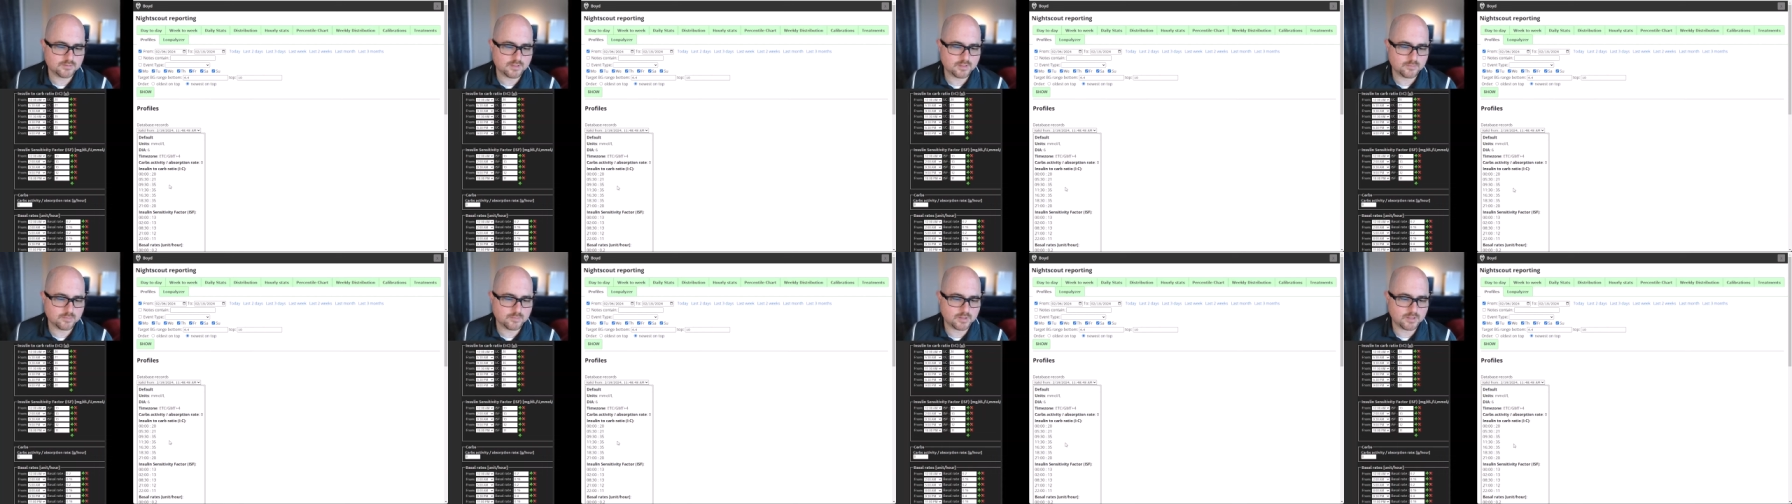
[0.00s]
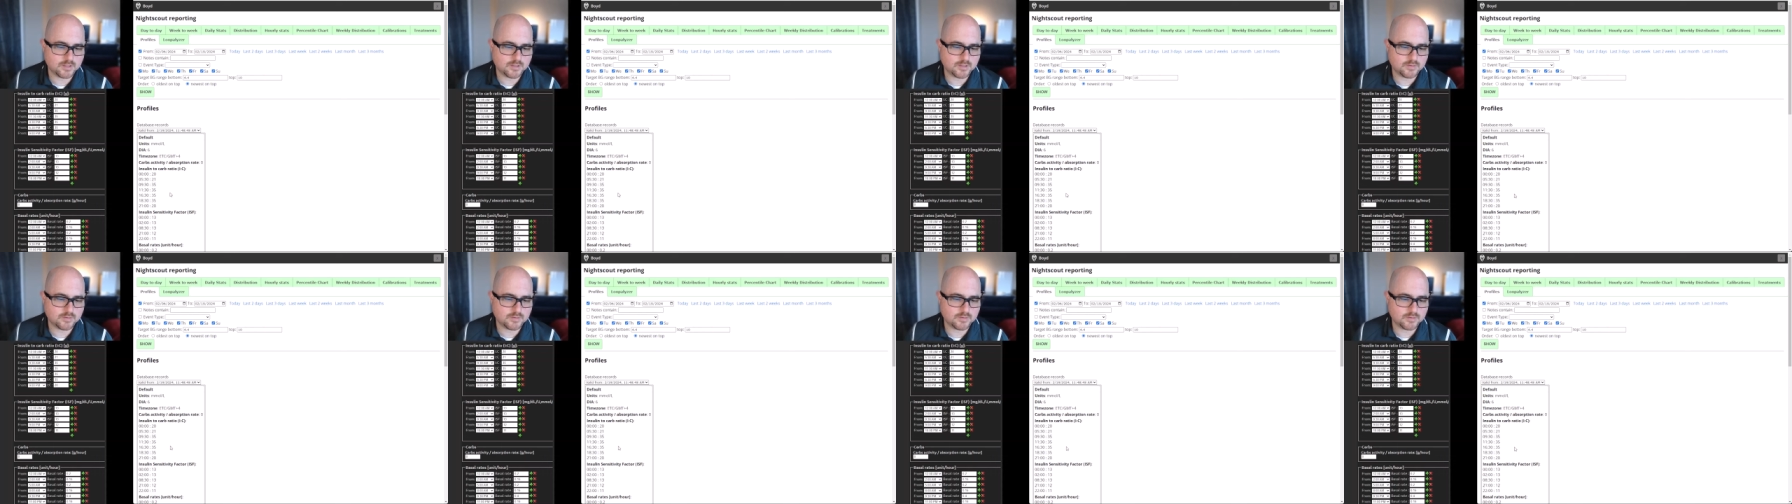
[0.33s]
How
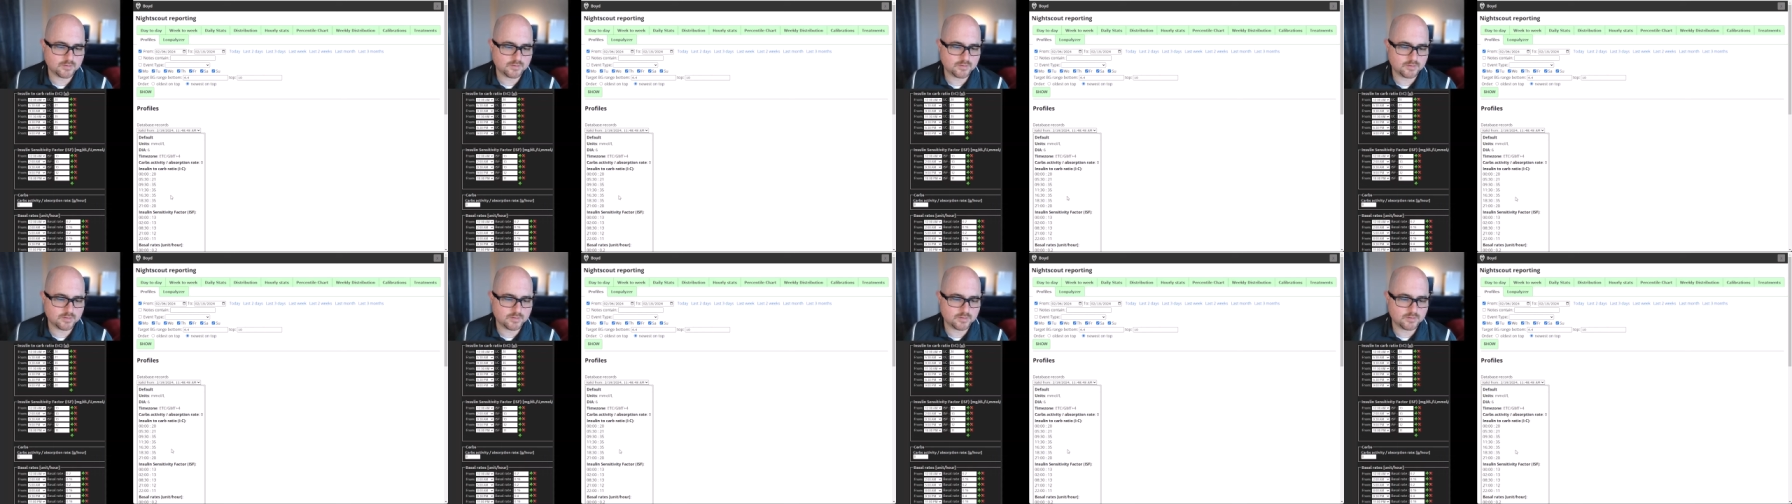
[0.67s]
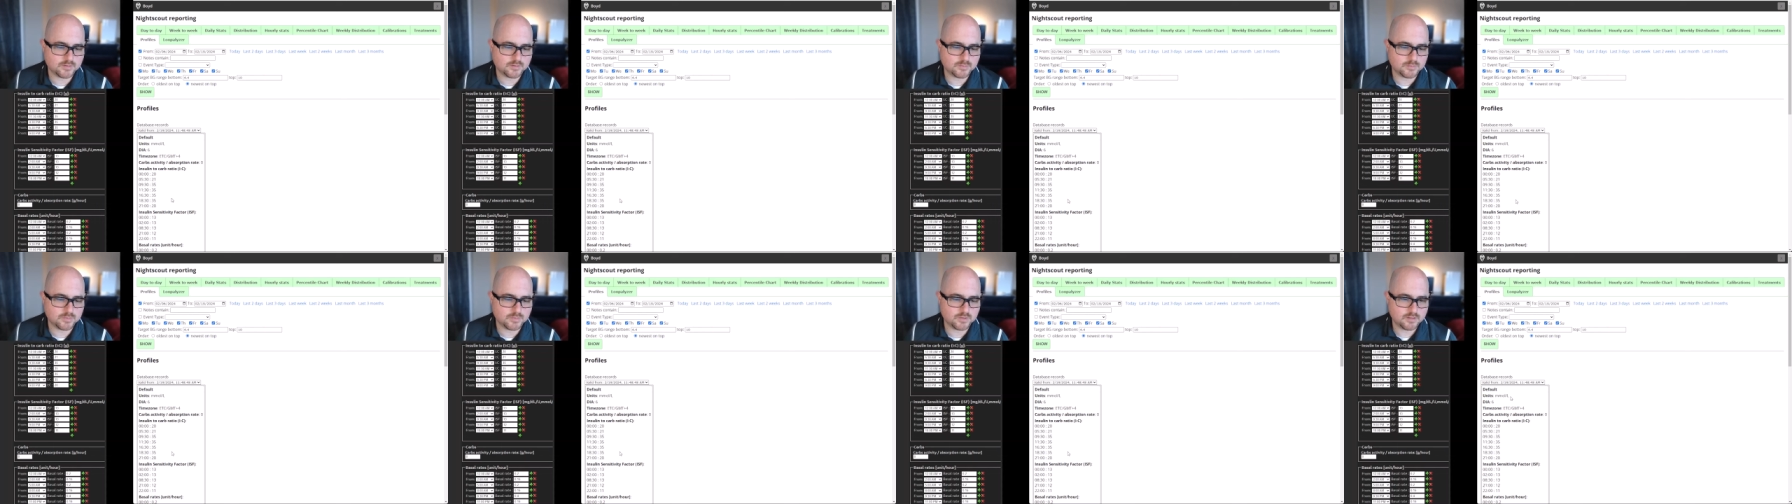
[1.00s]
about earlier
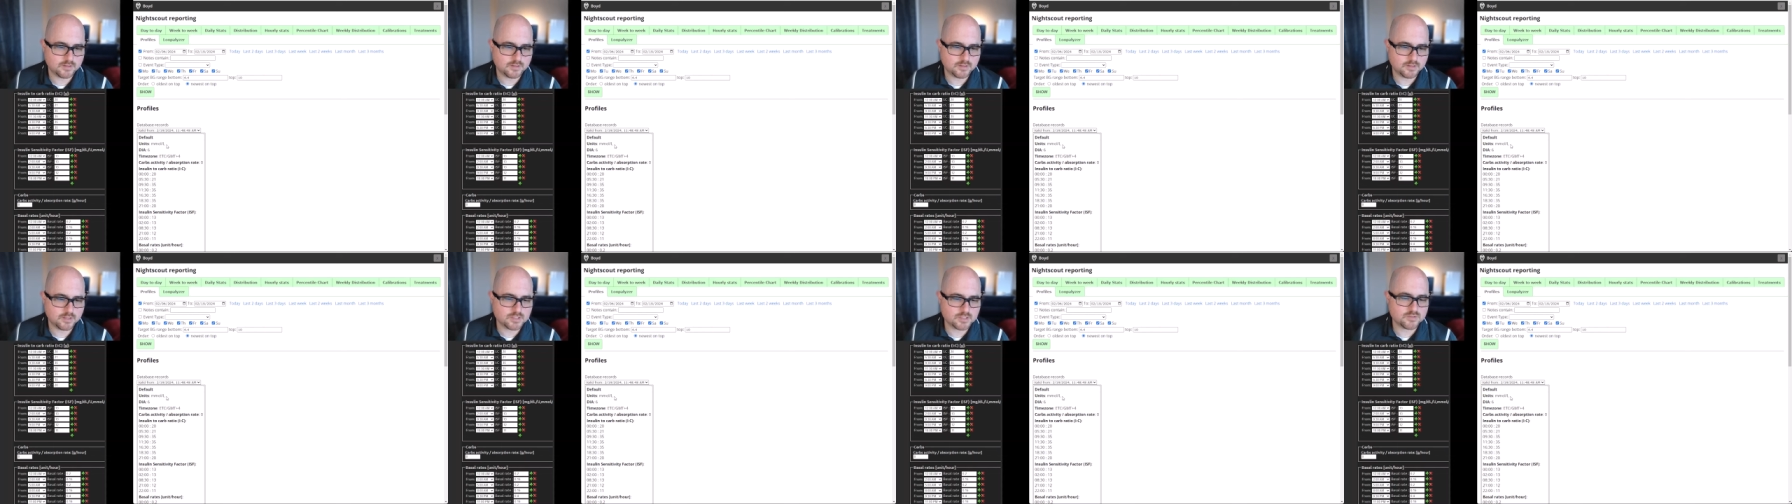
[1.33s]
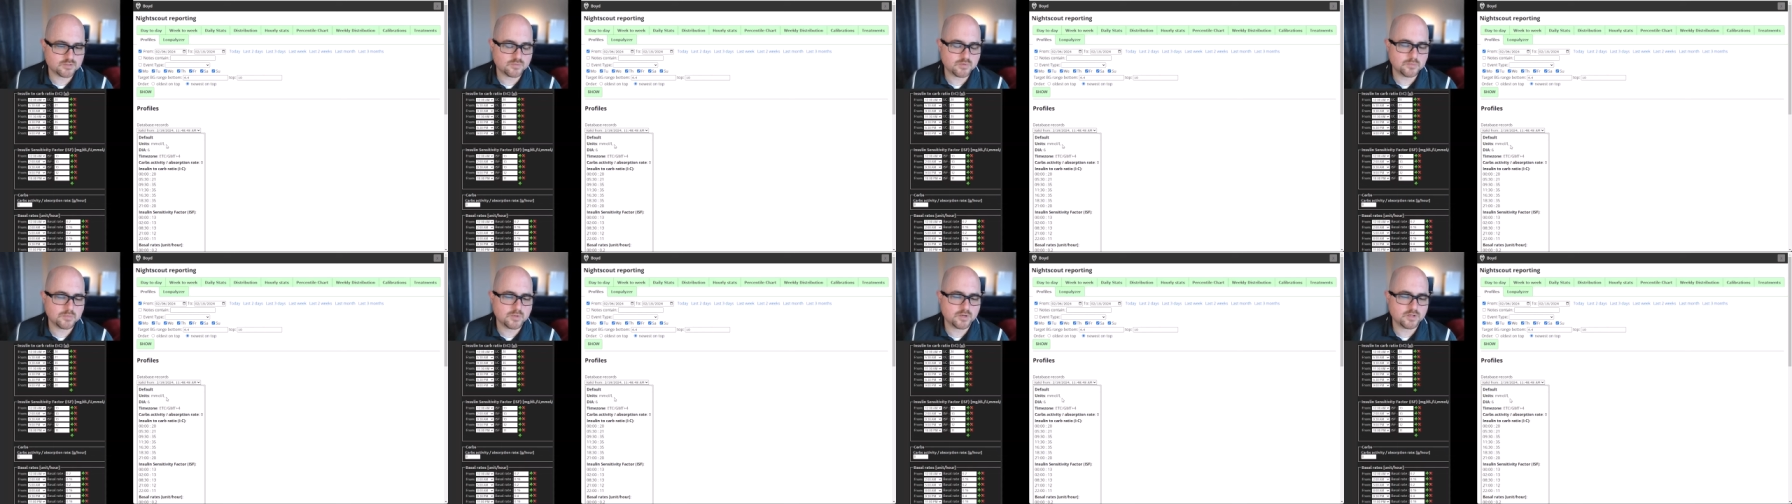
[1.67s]
in the morning? Because
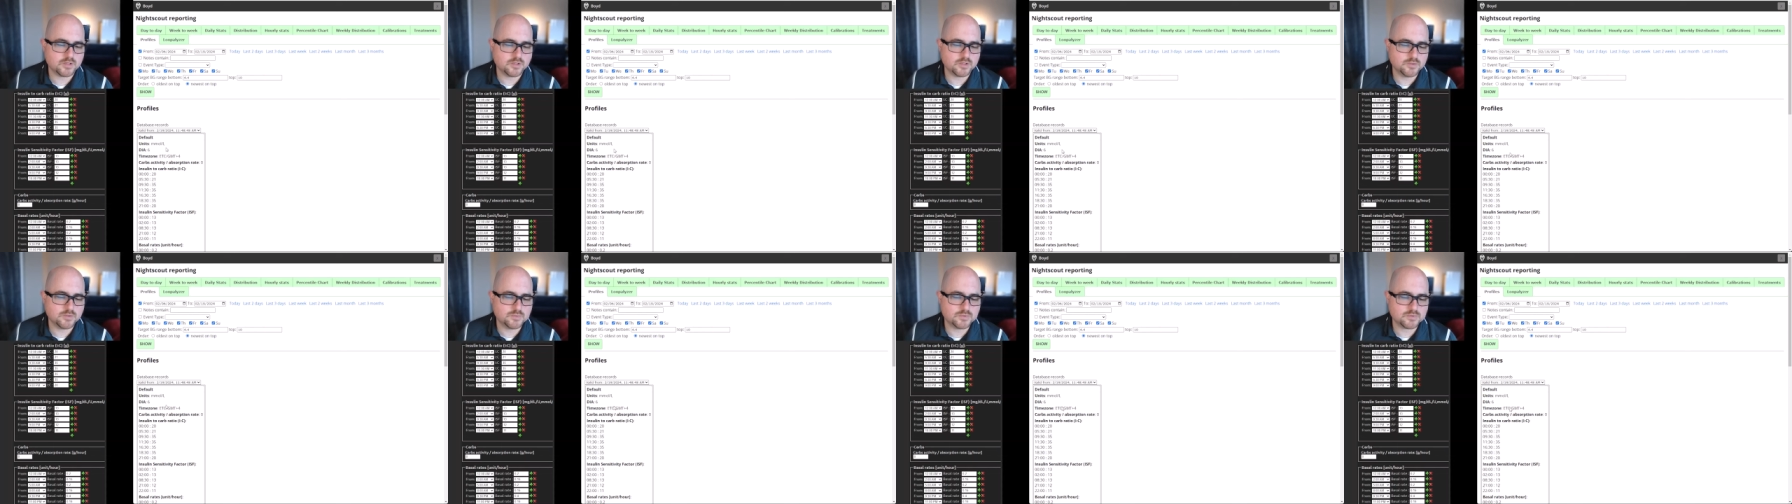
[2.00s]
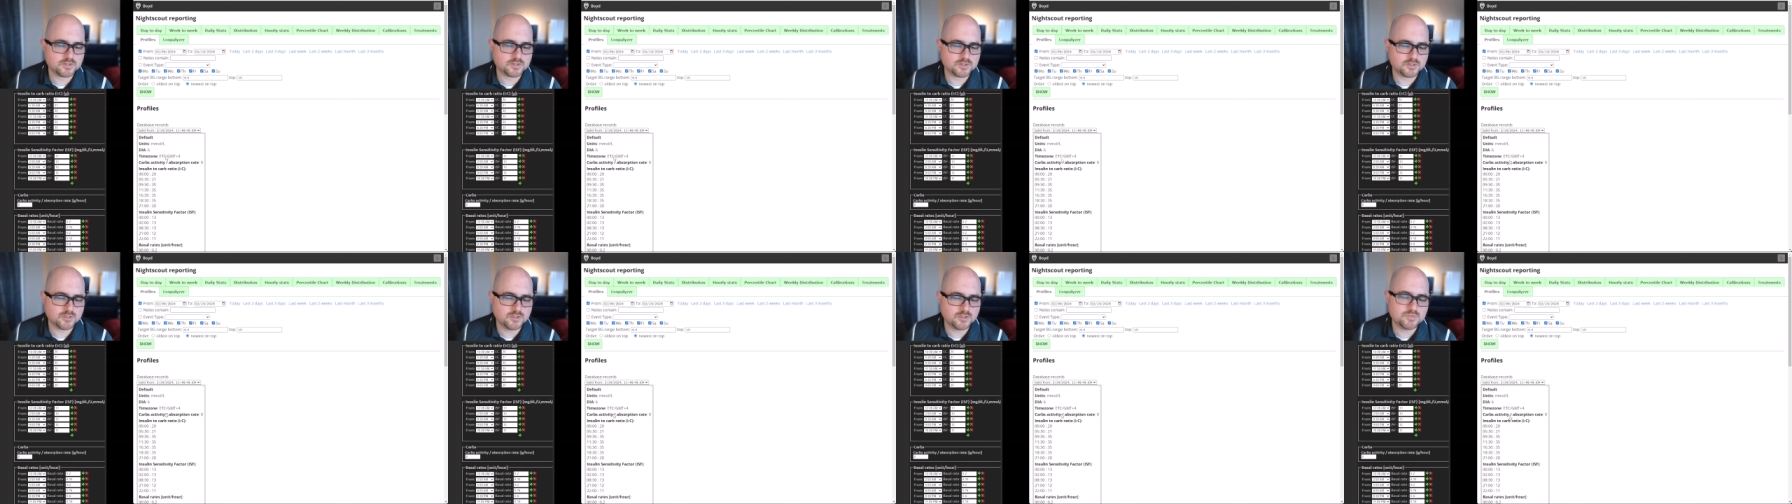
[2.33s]
remember,
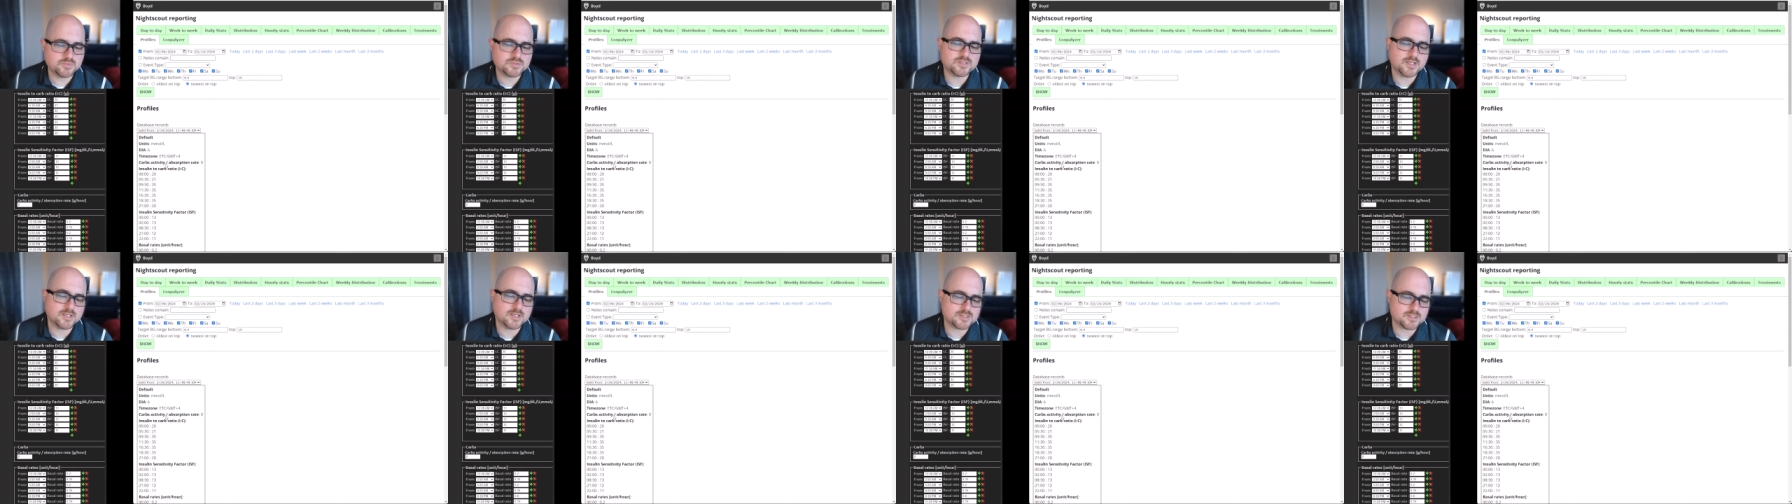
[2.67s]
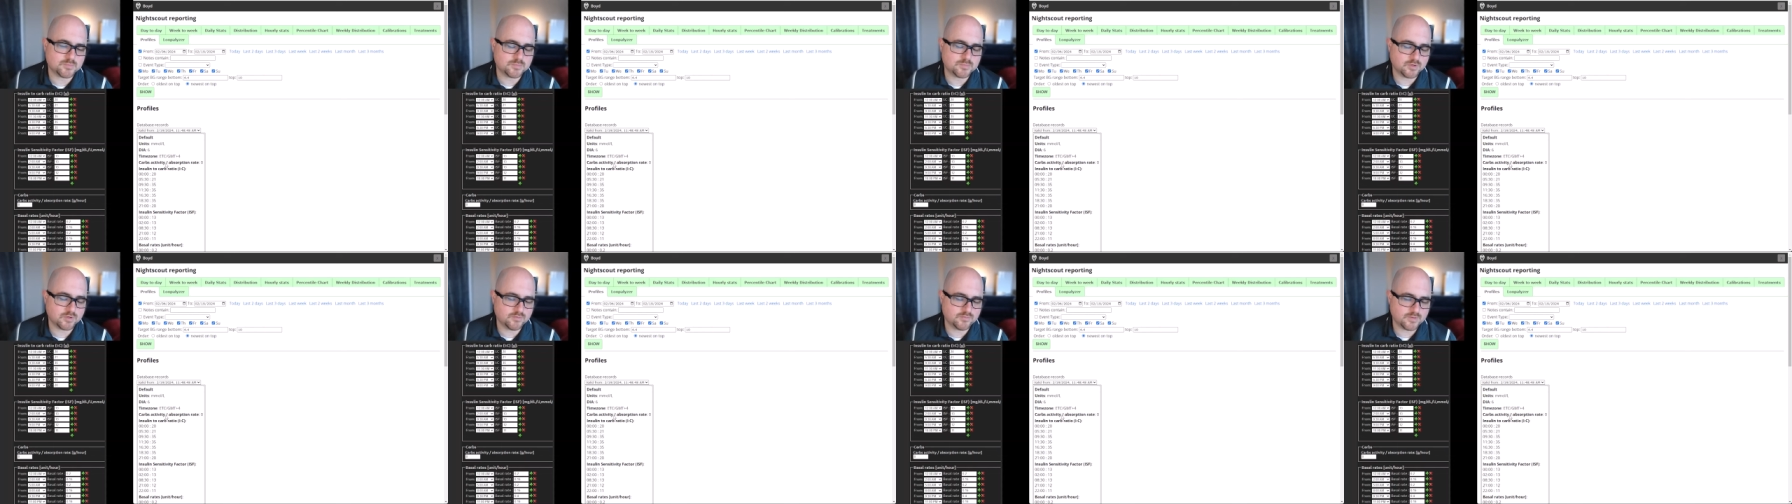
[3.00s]
Loop Loop sends
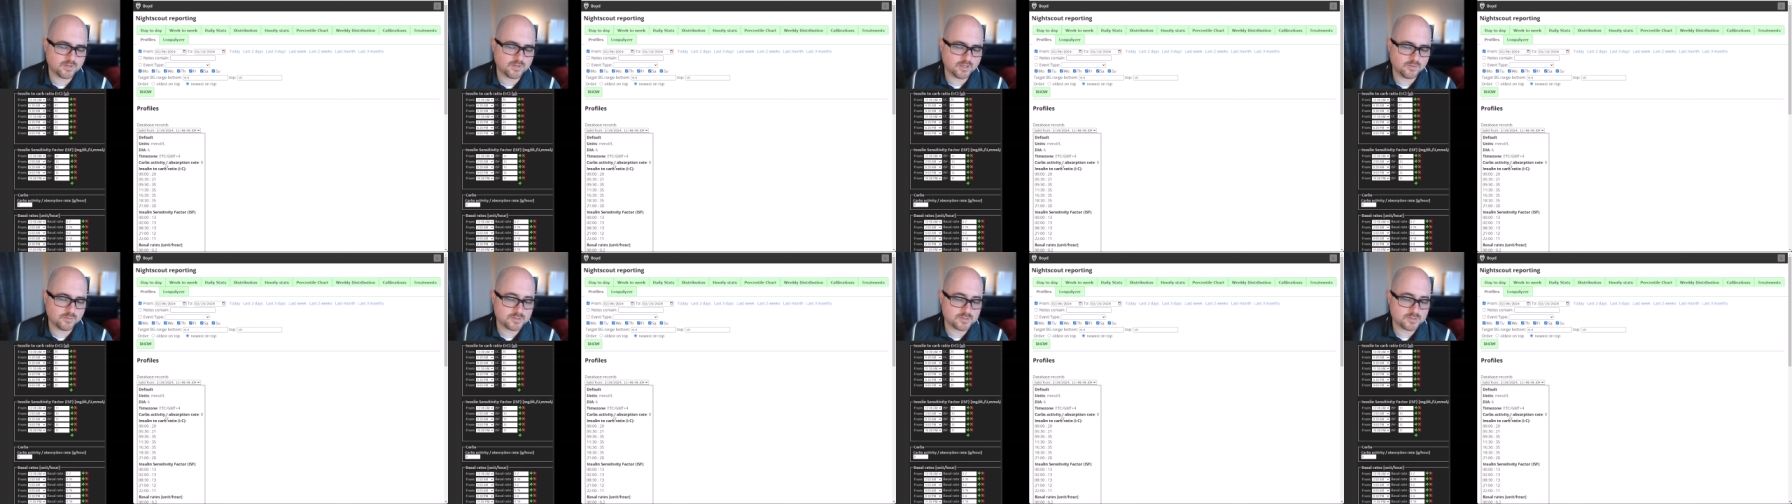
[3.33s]
a profile,